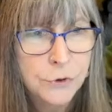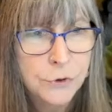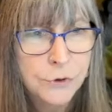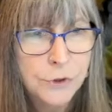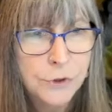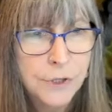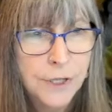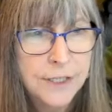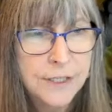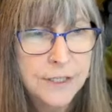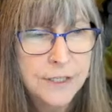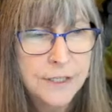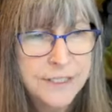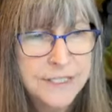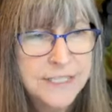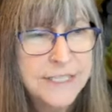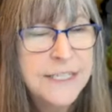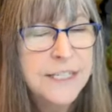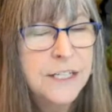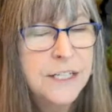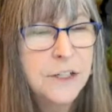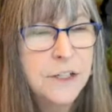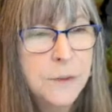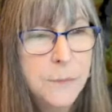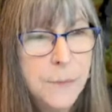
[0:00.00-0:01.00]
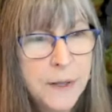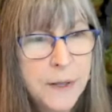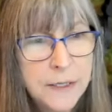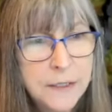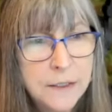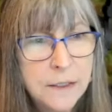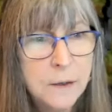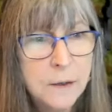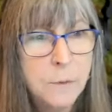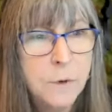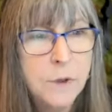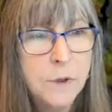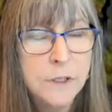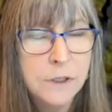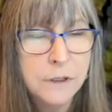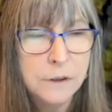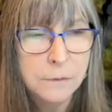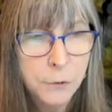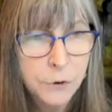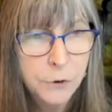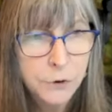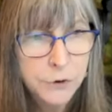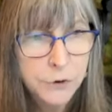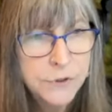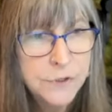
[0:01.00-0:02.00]
like it's still dependent on what the
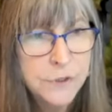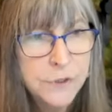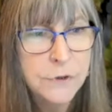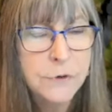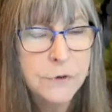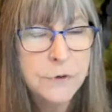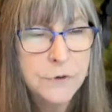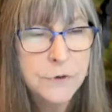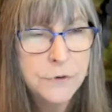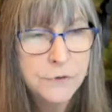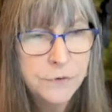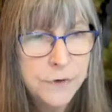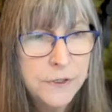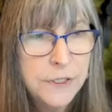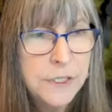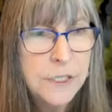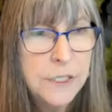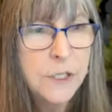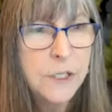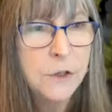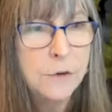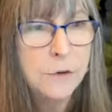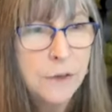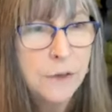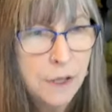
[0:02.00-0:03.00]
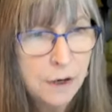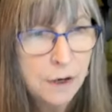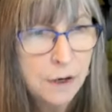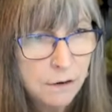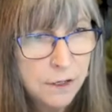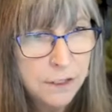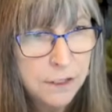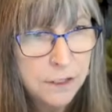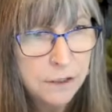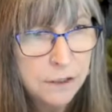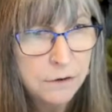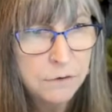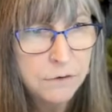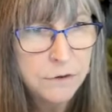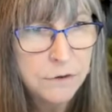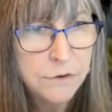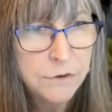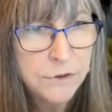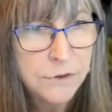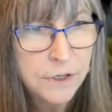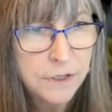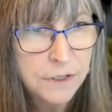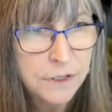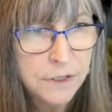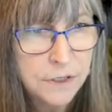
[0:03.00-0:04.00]
person who's feeding you that audio,
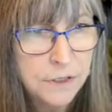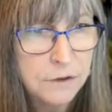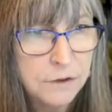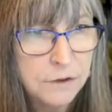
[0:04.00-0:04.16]
there's nothing you